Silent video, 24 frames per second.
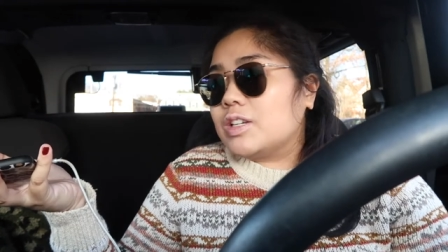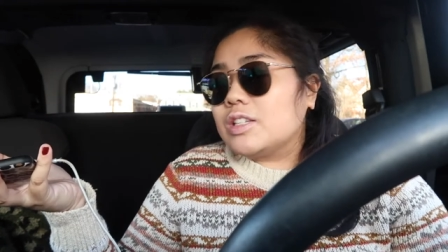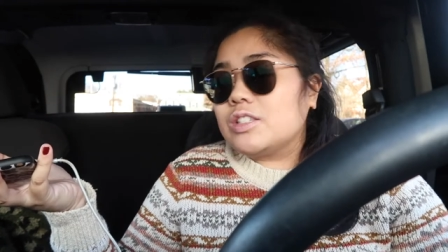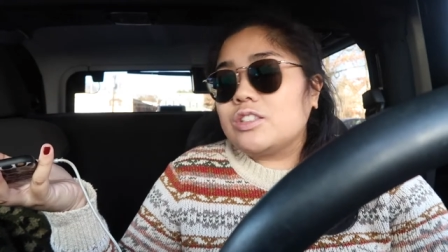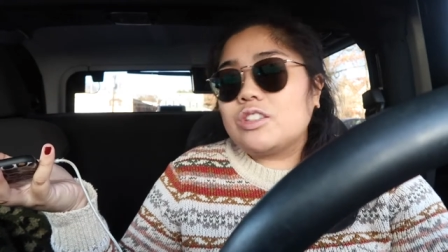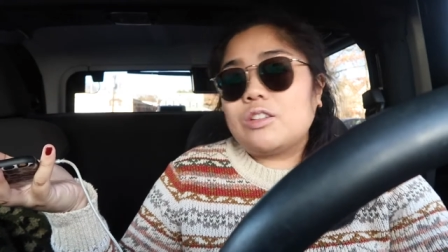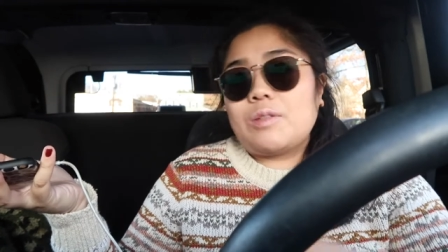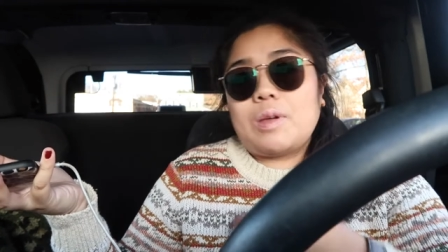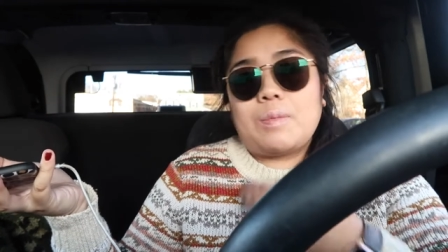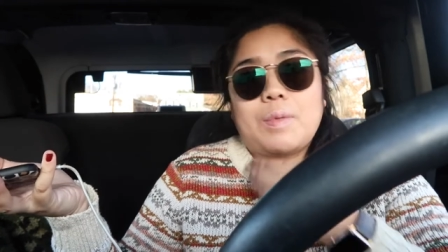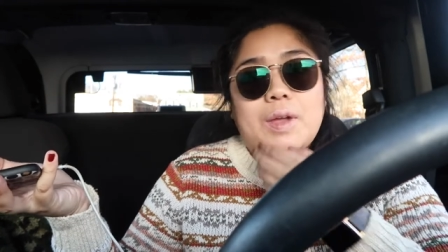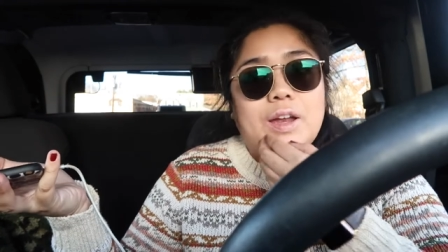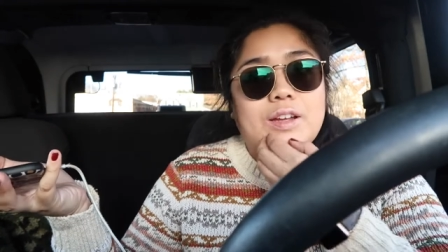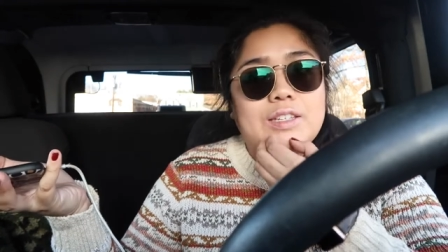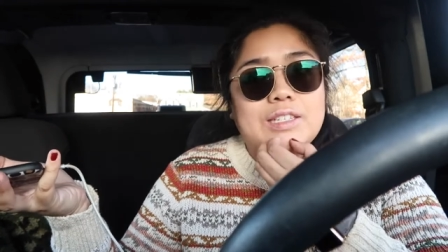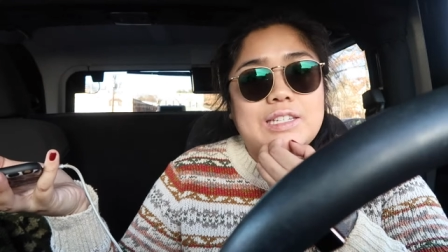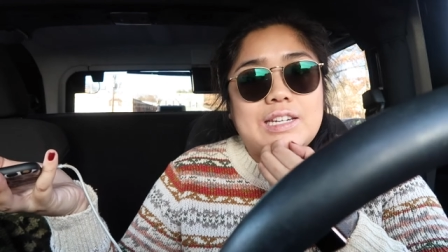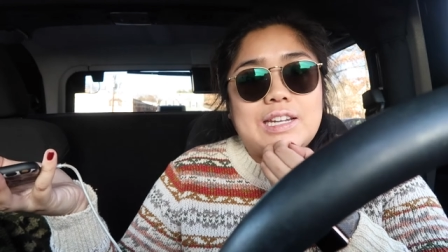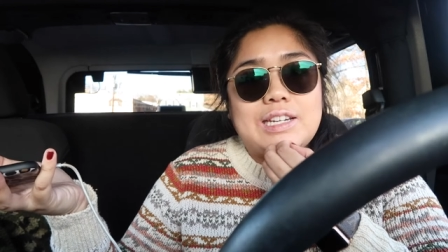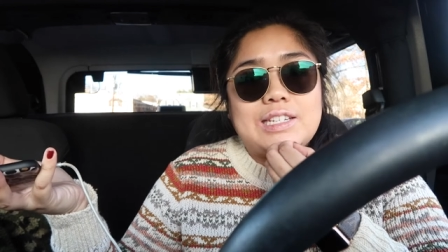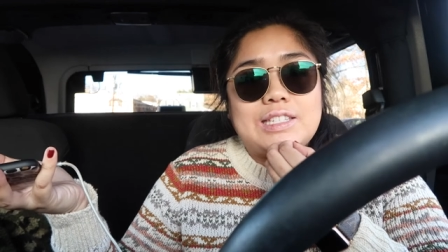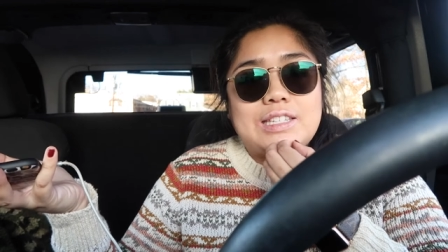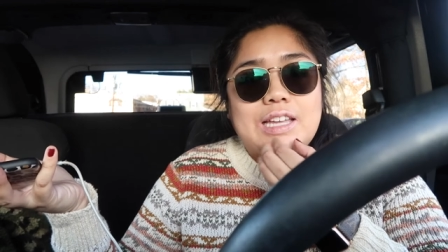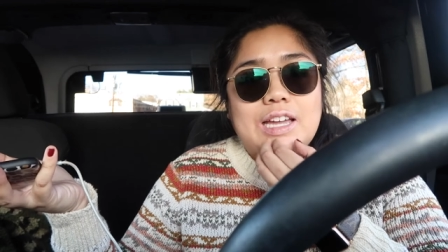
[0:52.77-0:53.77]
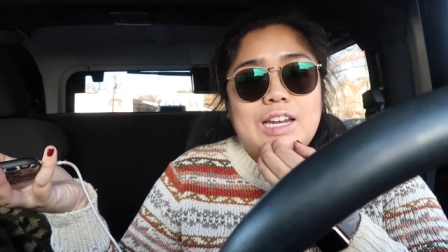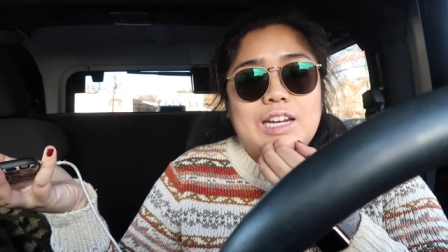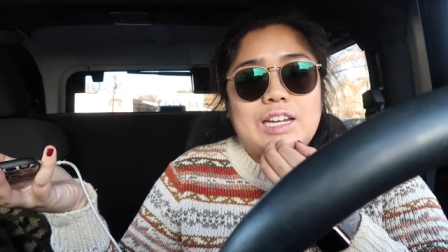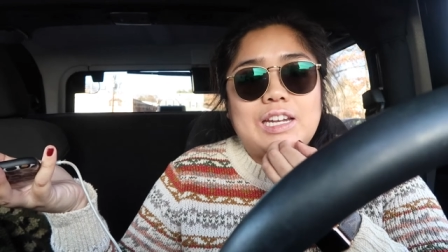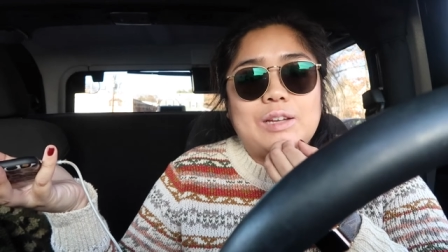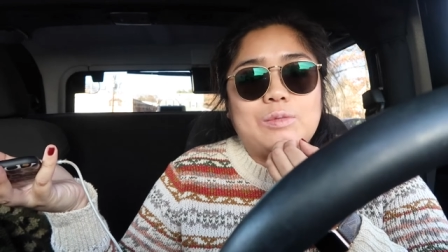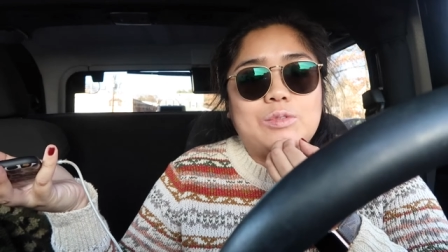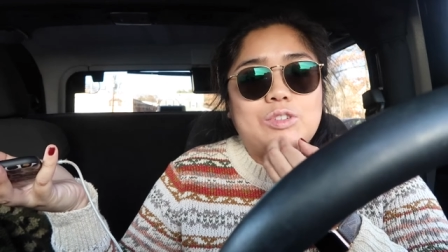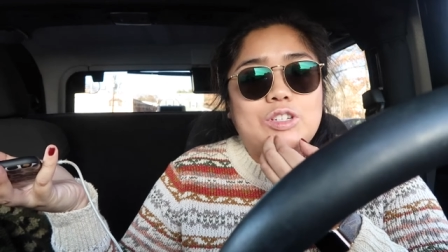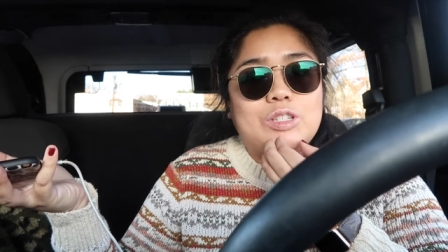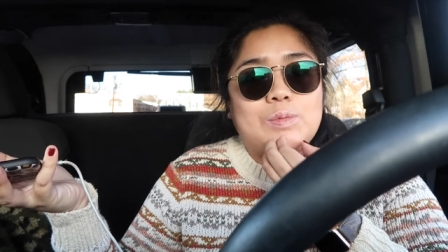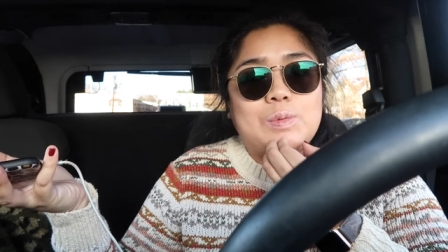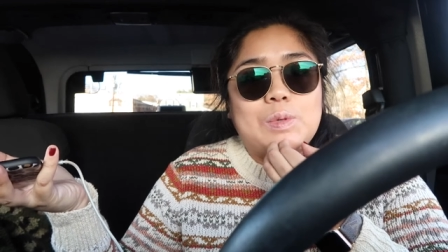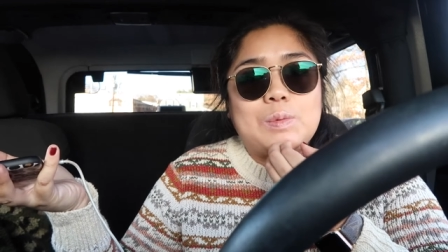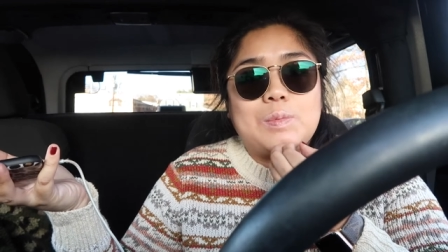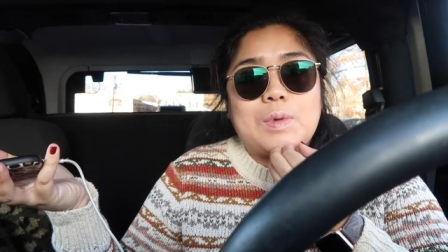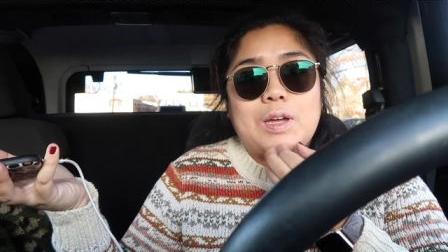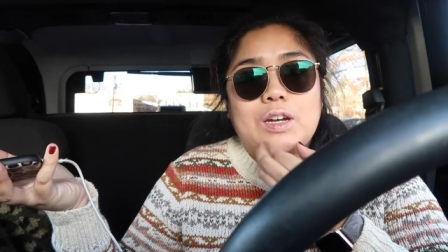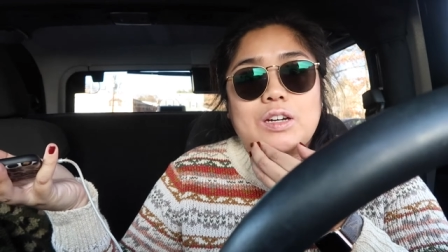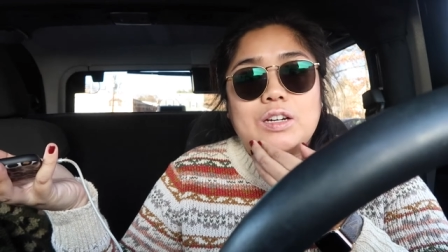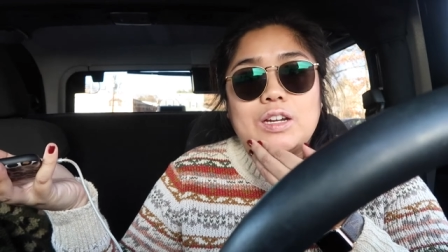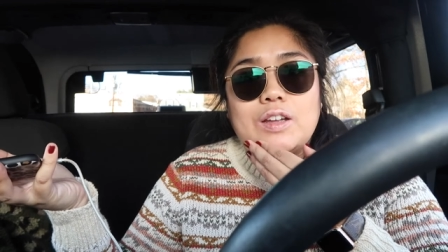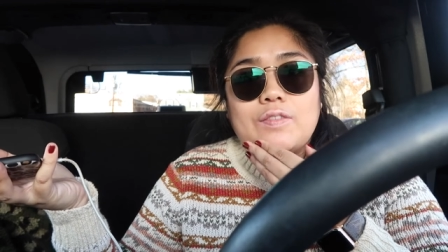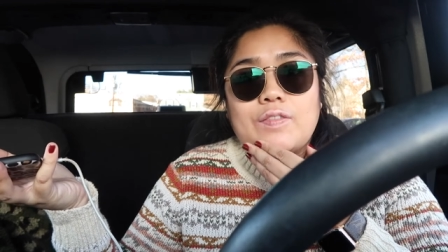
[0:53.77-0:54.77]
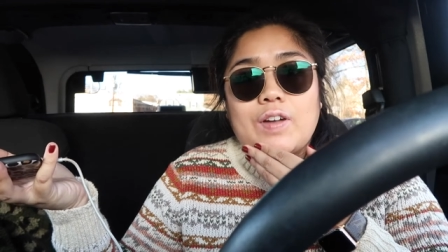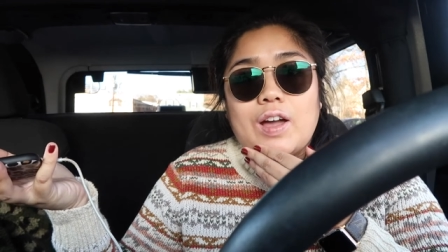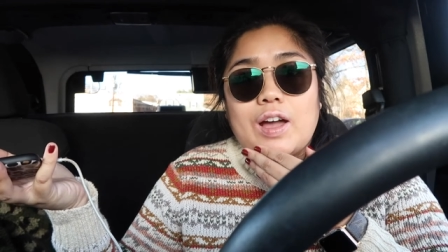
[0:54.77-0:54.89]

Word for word: And so my parents and I decided it would just be better if